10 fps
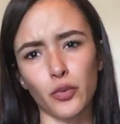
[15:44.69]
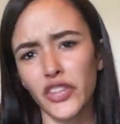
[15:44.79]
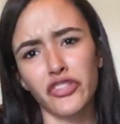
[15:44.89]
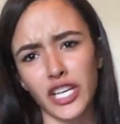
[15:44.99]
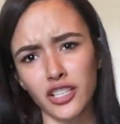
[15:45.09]

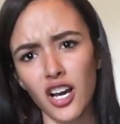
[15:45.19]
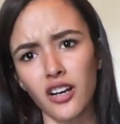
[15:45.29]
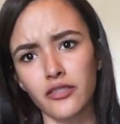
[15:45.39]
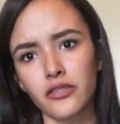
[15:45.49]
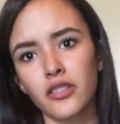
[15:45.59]
what they
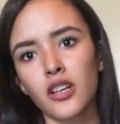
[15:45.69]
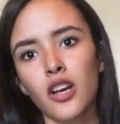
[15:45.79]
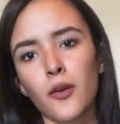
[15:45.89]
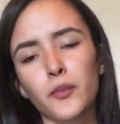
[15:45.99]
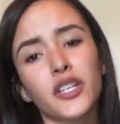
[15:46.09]
love
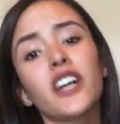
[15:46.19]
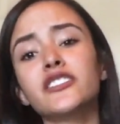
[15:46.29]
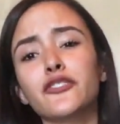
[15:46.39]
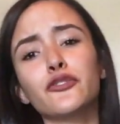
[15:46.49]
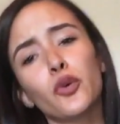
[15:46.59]

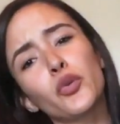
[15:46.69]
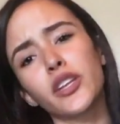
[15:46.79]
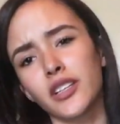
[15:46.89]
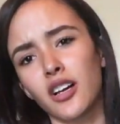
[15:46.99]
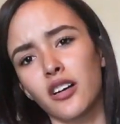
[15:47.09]
because of who
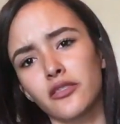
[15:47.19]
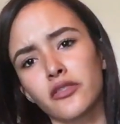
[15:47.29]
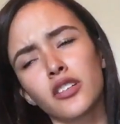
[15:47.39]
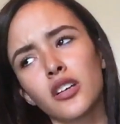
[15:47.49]
they love.